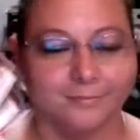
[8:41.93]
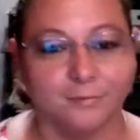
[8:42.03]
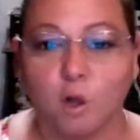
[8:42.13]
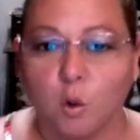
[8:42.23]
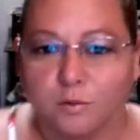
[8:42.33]

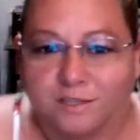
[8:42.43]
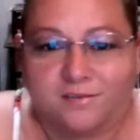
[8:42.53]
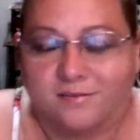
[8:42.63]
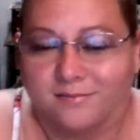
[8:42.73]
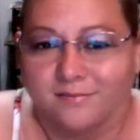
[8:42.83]

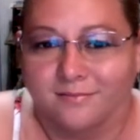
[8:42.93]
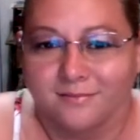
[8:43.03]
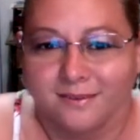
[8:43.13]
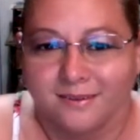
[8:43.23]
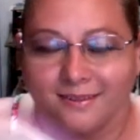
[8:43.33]
notes.
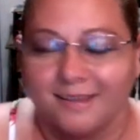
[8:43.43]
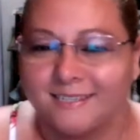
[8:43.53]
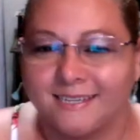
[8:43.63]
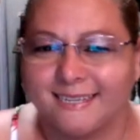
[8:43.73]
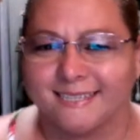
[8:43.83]
That's
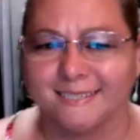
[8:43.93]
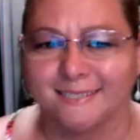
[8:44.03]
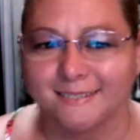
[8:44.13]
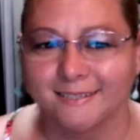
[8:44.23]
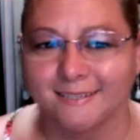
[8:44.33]
it.
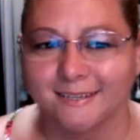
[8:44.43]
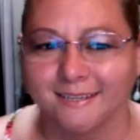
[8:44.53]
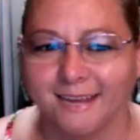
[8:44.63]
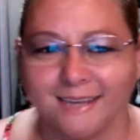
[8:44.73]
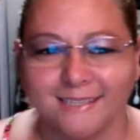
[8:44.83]

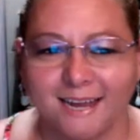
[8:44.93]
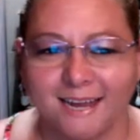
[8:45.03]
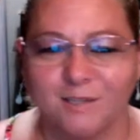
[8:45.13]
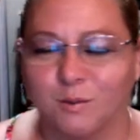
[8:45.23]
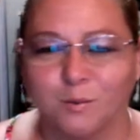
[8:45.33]
It doesn't
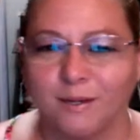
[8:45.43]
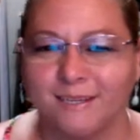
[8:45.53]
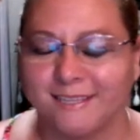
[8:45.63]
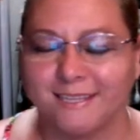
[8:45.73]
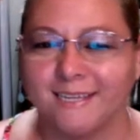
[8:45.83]
have to do
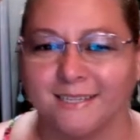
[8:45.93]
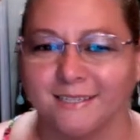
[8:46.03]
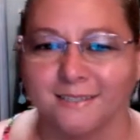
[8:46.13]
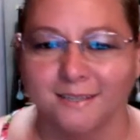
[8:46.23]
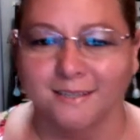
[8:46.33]
anything.
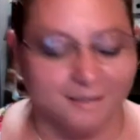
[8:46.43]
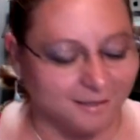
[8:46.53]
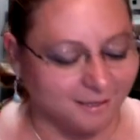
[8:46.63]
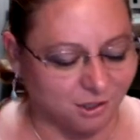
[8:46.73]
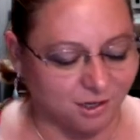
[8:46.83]

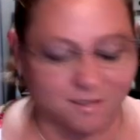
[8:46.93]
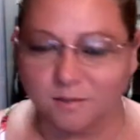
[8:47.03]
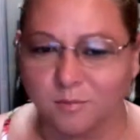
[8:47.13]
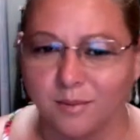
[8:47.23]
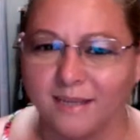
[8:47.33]
It's
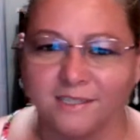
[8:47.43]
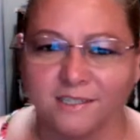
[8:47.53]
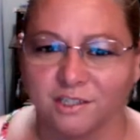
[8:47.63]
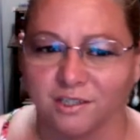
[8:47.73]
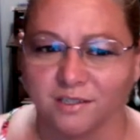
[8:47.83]
just
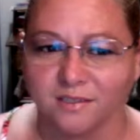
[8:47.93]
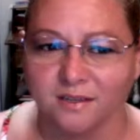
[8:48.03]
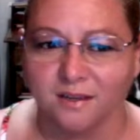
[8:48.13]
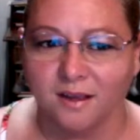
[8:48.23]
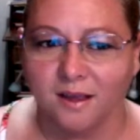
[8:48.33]
messages.
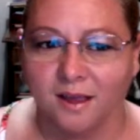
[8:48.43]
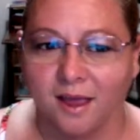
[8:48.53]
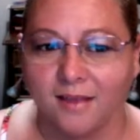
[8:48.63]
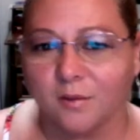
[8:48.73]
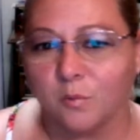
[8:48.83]

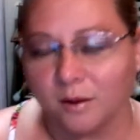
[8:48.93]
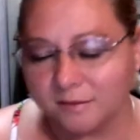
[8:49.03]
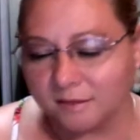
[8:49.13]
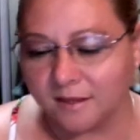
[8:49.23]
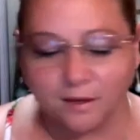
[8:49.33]
And the
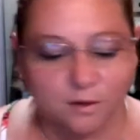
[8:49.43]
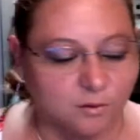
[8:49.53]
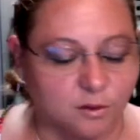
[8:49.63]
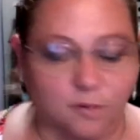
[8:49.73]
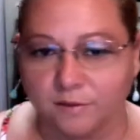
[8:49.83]
ones that I
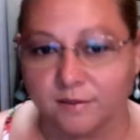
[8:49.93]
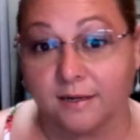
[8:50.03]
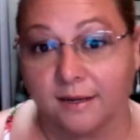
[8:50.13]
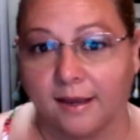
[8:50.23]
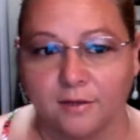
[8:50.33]
use,
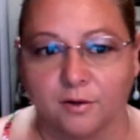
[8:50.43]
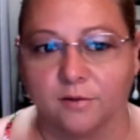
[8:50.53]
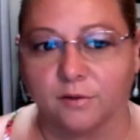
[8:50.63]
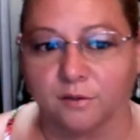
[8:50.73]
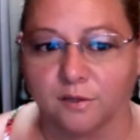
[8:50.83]
obviously, I try
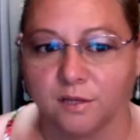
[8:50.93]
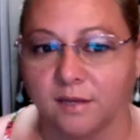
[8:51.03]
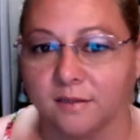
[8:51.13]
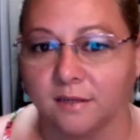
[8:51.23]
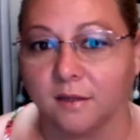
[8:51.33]
to use
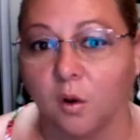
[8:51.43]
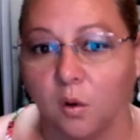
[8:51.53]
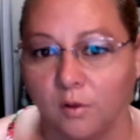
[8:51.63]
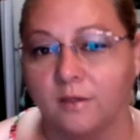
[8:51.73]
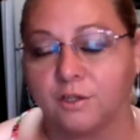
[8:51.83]
things that
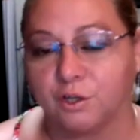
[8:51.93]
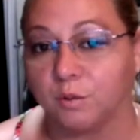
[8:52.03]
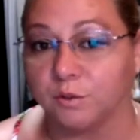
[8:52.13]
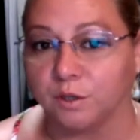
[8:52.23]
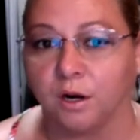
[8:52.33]
only
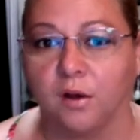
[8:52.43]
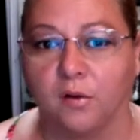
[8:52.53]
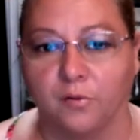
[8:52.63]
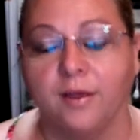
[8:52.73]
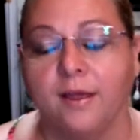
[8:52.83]
shows
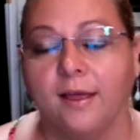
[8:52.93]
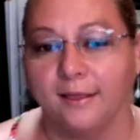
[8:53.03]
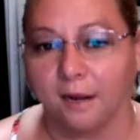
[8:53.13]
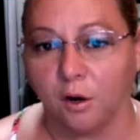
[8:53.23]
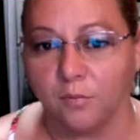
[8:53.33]
love
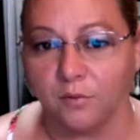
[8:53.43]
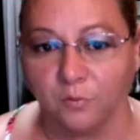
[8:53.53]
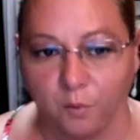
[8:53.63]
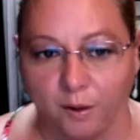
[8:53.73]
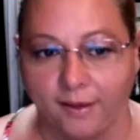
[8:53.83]
in a
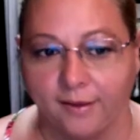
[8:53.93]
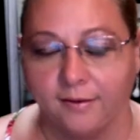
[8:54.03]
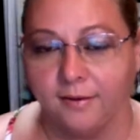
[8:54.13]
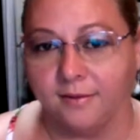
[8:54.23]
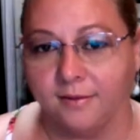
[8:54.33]
loving way.
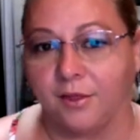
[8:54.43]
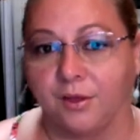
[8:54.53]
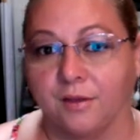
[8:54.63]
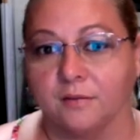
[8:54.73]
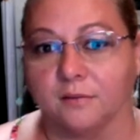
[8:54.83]

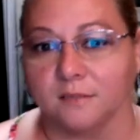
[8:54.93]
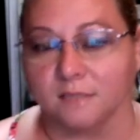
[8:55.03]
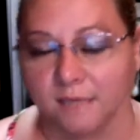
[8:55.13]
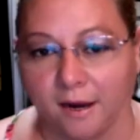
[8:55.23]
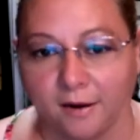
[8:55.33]
Nothing
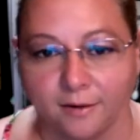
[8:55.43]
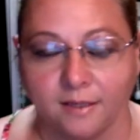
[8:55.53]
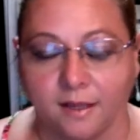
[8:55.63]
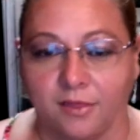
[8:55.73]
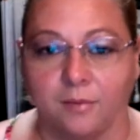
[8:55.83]
scary,
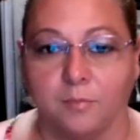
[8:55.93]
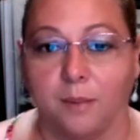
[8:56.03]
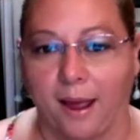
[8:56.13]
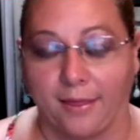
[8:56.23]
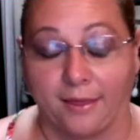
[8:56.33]
nothing
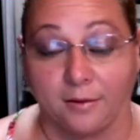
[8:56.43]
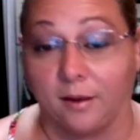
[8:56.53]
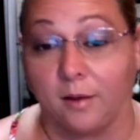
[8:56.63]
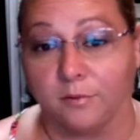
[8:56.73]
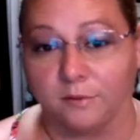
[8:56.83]
bad.
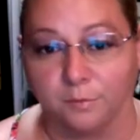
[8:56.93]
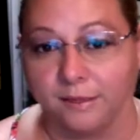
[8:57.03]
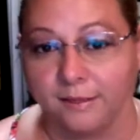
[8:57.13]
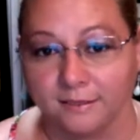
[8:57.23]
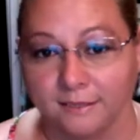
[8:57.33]
I was
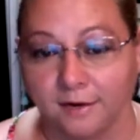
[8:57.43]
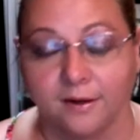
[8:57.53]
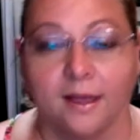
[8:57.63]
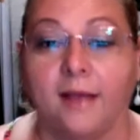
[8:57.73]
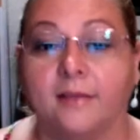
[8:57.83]
being a scary
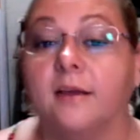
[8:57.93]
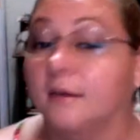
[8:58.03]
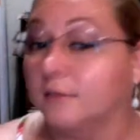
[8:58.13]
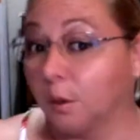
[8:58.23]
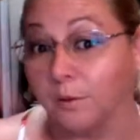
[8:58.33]
cat,
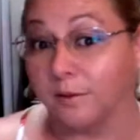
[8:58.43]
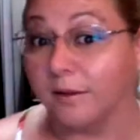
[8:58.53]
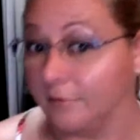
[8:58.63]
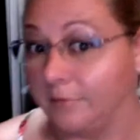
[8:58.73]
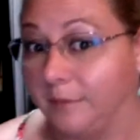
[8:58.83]
so I would
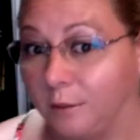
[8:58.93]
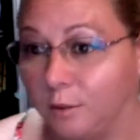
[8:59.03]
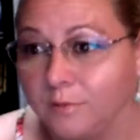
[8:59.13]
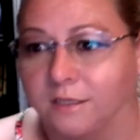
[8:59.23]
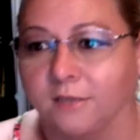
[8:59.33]
never be
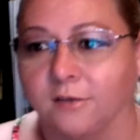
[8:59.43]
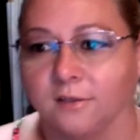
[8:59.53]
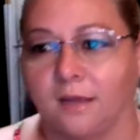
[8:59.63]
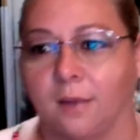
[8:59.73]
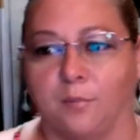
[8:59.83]
using
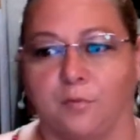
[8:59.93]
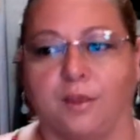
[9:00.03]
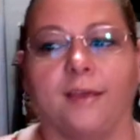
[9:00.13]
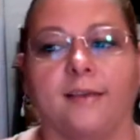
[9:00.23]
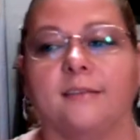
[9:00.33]
those type of
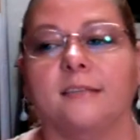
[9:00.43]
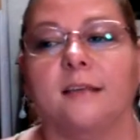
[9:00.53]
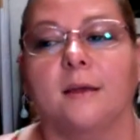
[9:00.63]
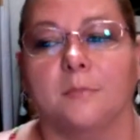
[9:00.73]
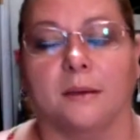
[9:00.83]
things
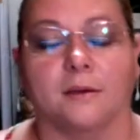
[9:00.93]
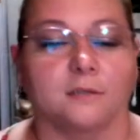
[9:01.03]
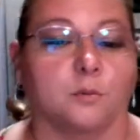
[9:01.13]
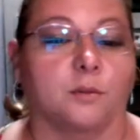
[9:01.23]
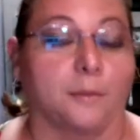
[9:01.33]
because
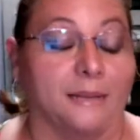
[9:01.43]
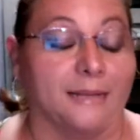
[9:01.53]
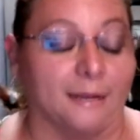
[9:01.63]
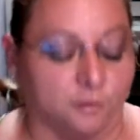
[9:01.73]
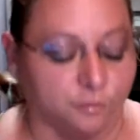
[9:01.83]
it would not be
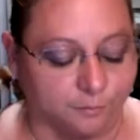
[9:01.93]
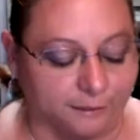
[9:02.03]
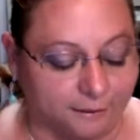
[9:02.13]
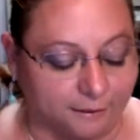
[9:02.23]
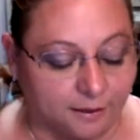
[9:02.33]
nice for
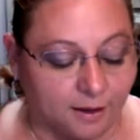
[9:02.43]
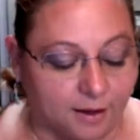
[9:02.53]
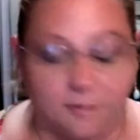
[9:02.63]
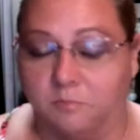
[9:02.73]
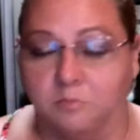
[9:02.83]
me.
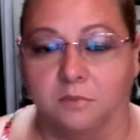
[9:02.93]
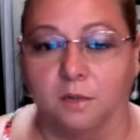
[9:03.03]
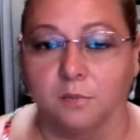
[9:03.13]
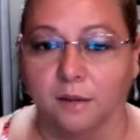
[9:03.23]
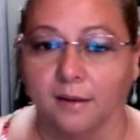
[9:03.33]

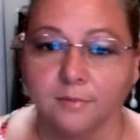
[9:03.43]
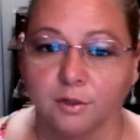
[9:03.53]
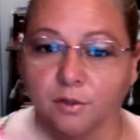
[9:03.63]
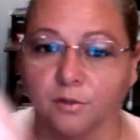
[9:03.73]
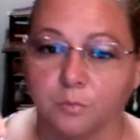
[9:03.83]
Sometimes you use